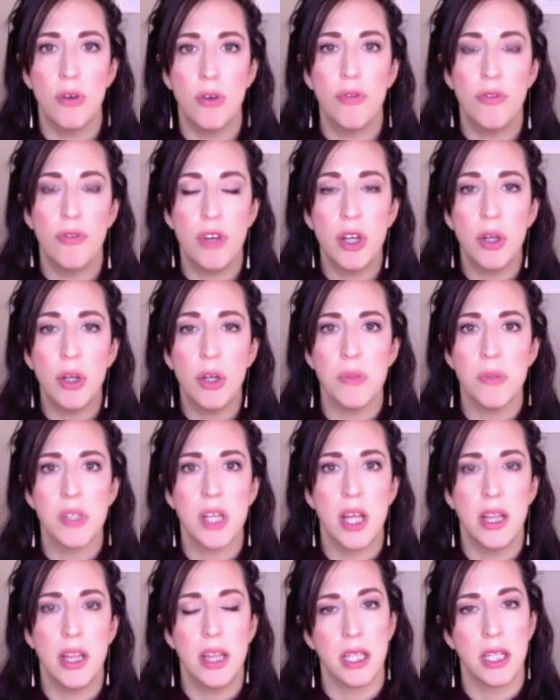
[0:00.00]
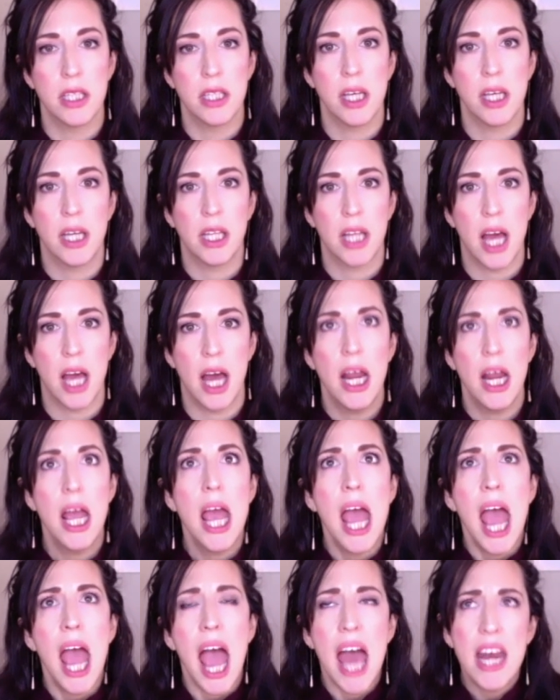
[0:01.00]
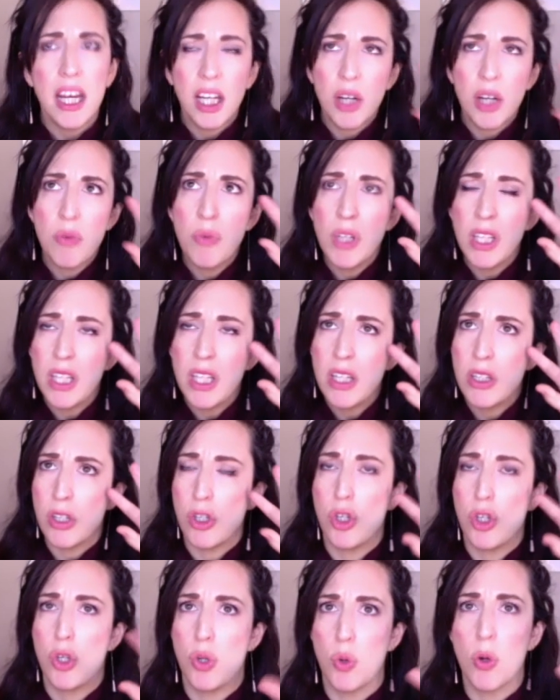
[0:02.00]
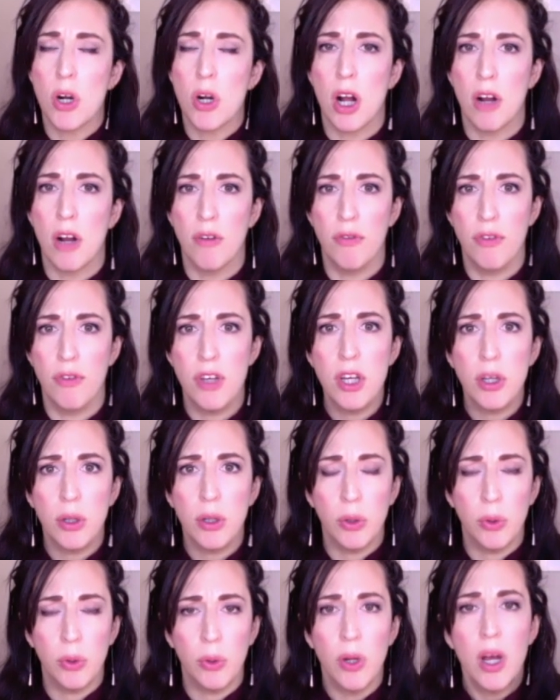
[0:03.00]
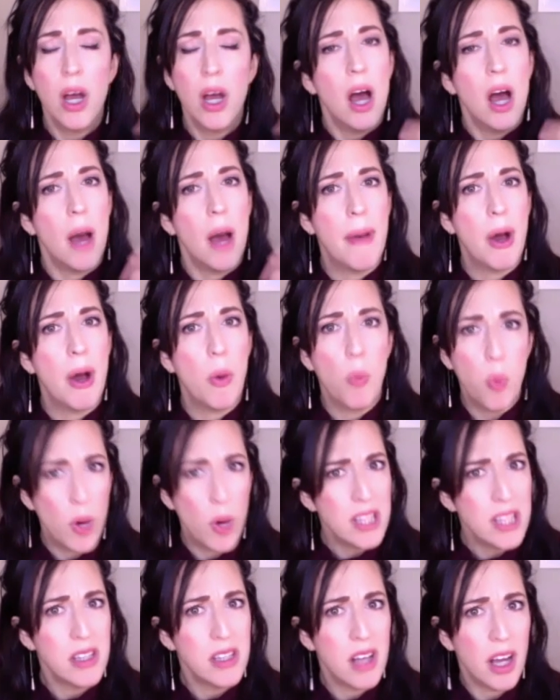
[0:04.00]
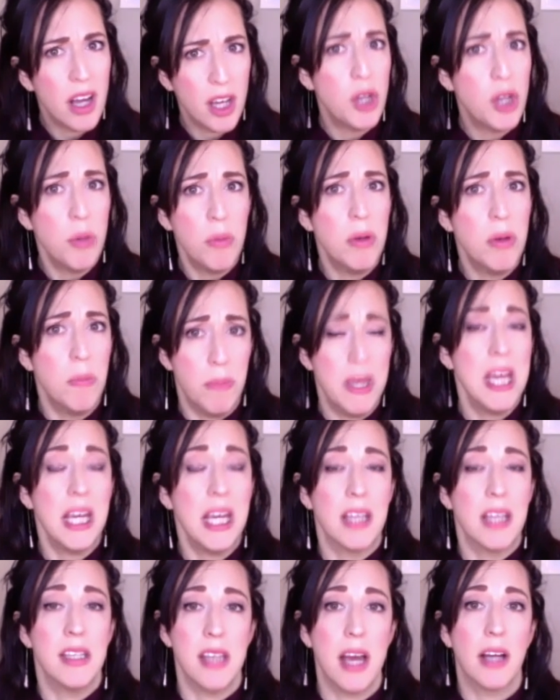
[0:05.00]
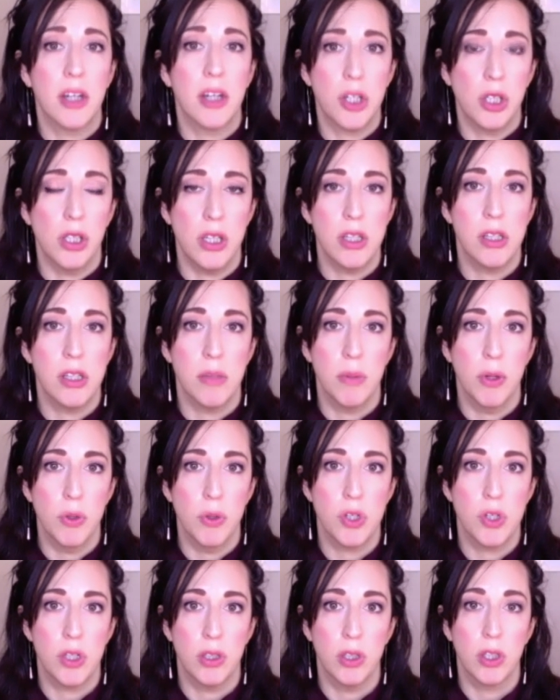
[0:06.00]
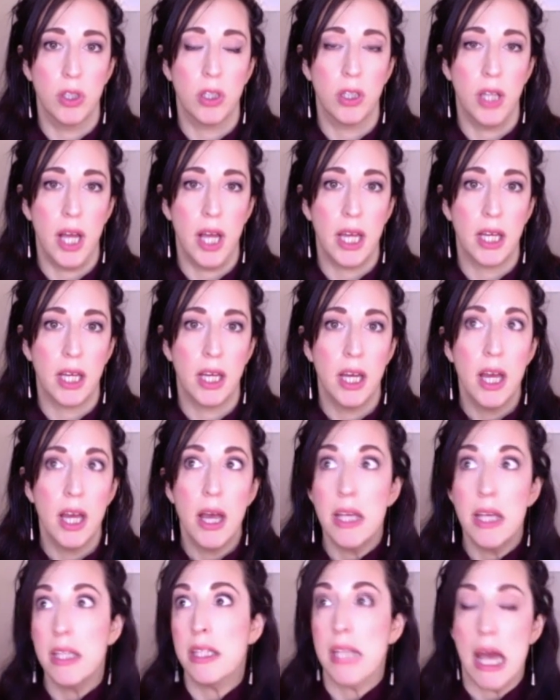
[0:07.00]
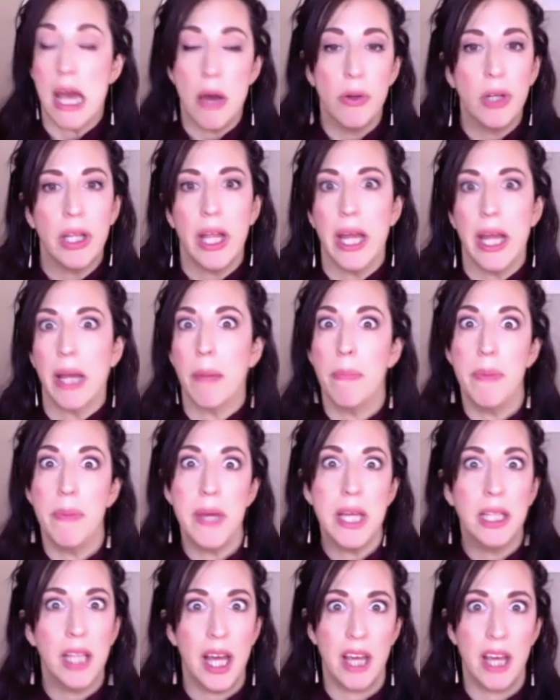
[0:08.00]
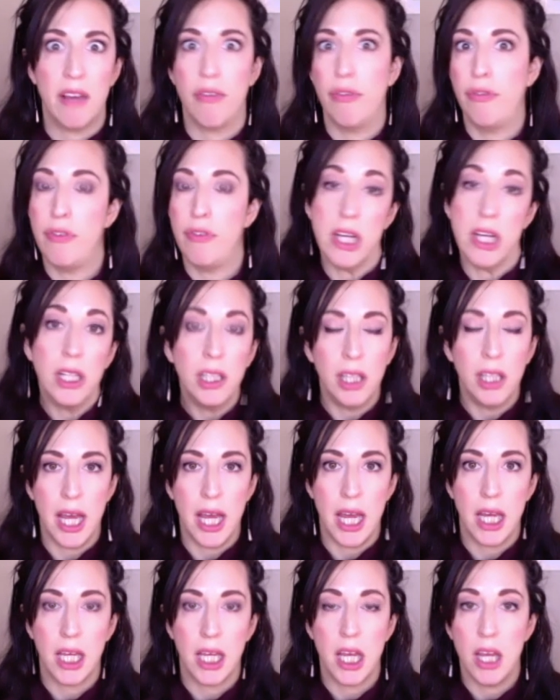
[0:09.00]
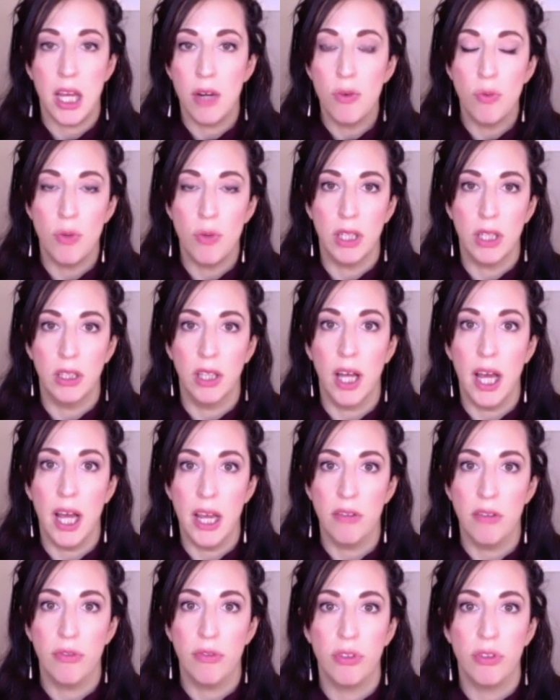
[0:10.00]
films and things like that. It can really distort our view about what a human being is actually supposed to look like, sound like, be like, feel like in real life.